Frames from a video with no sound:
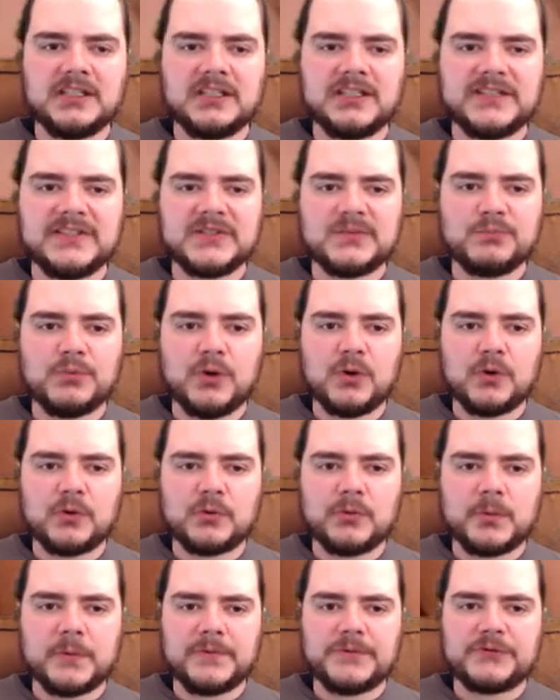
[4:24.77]
He
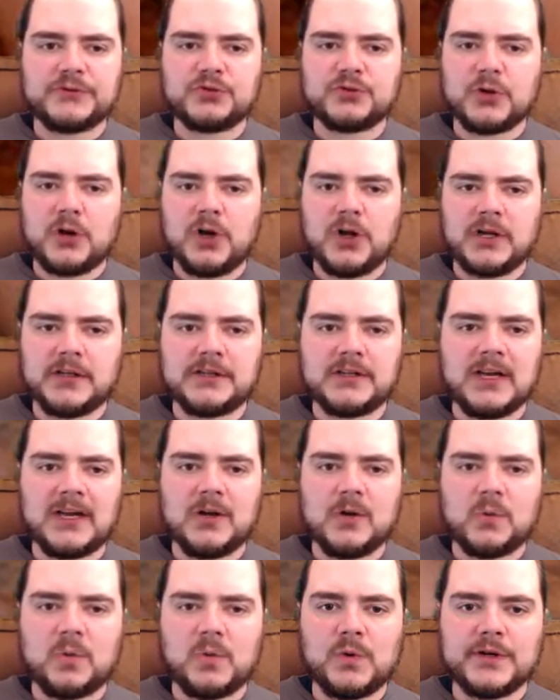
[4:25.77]
spoke with drawn
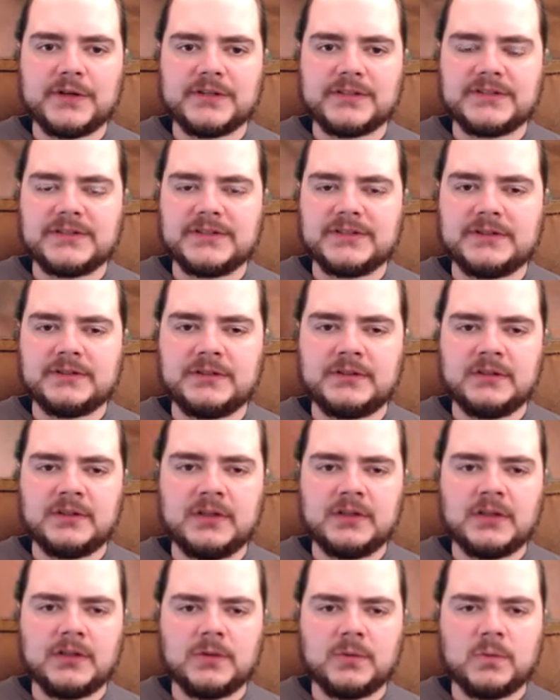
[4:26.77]
out words.
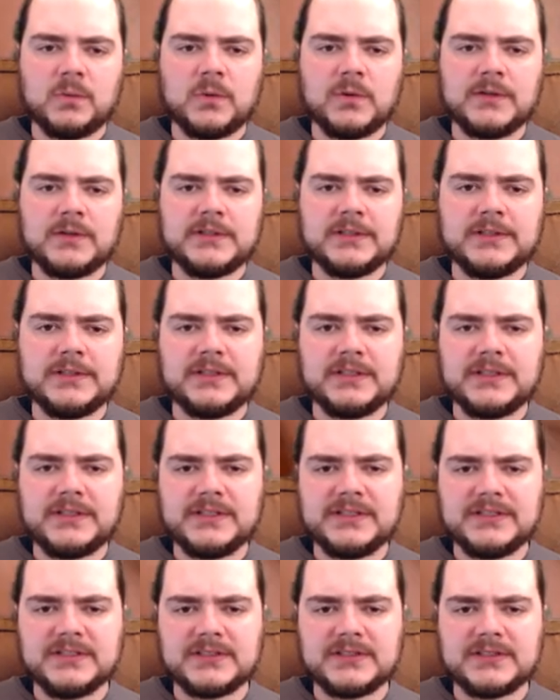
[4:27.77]
What
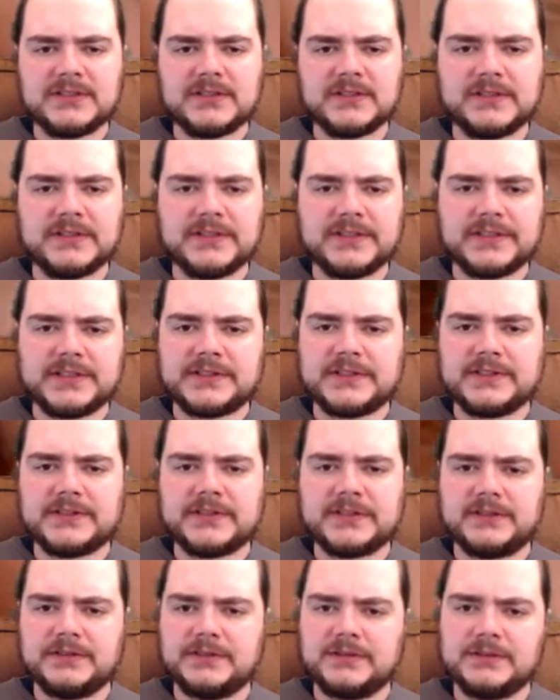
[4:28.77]
is
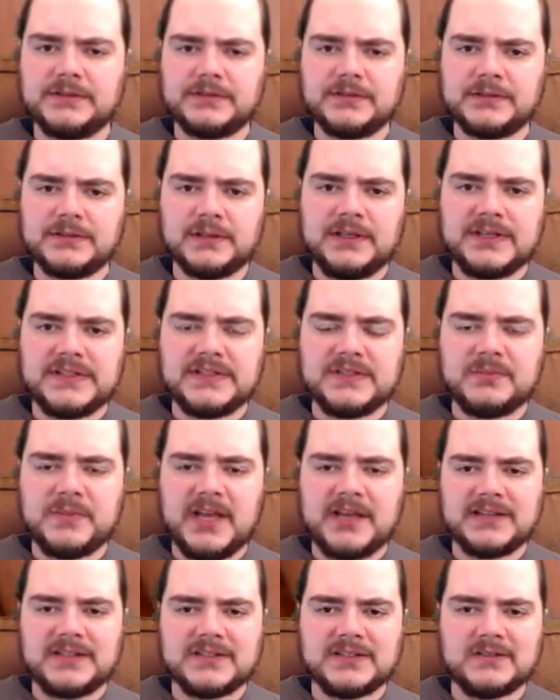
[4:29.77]
this? He
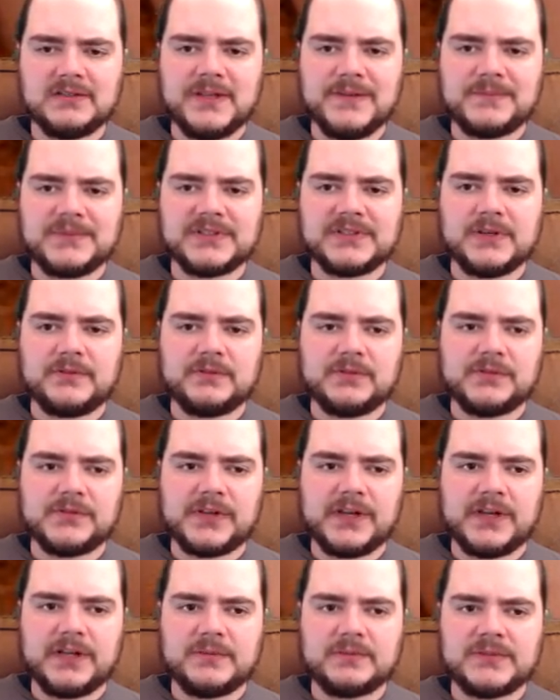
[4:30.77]
smacked his lips several
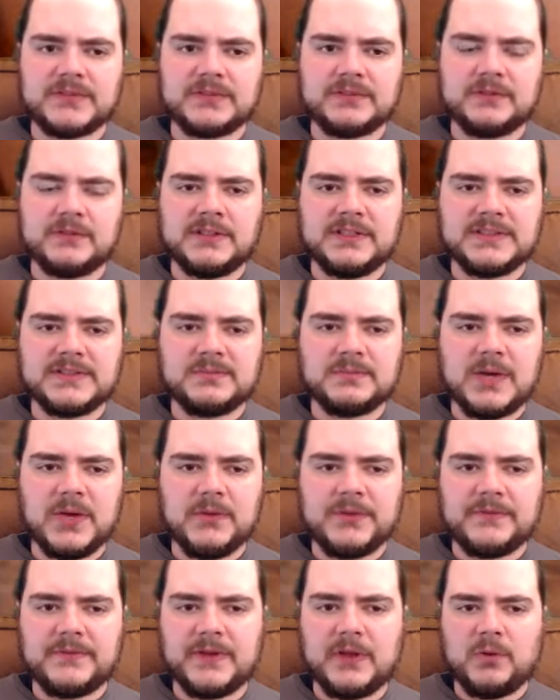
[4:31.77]
times. His
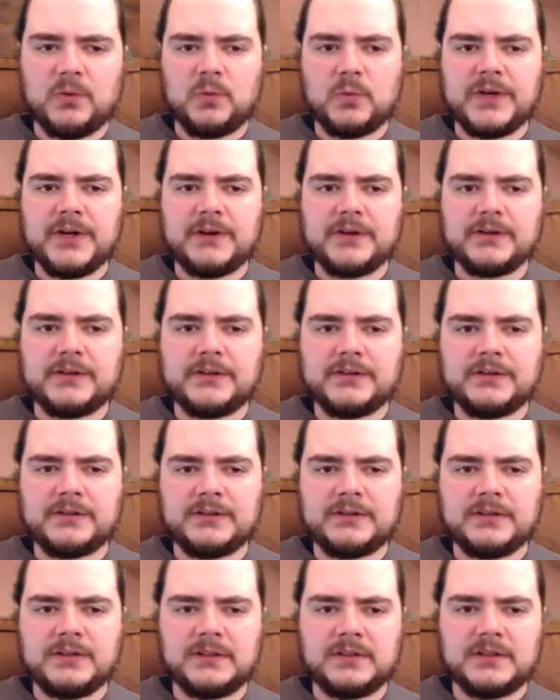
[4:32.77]
mouth felt weird.
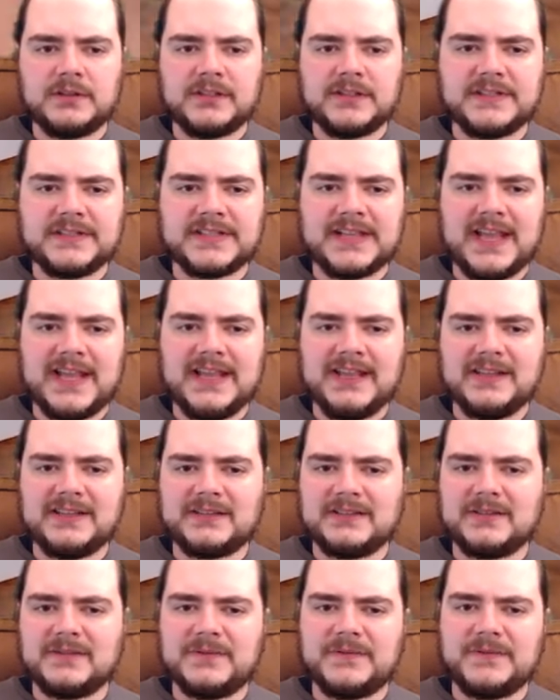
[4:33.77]
His
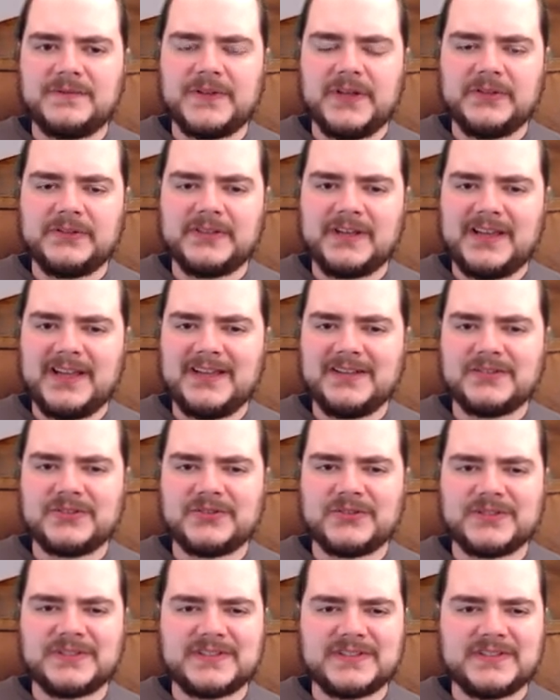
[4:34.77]
hand felt
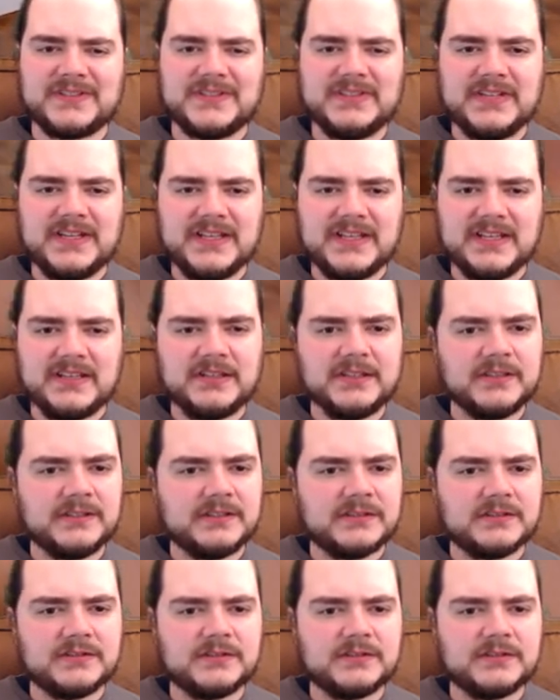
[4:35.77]
extra sticky.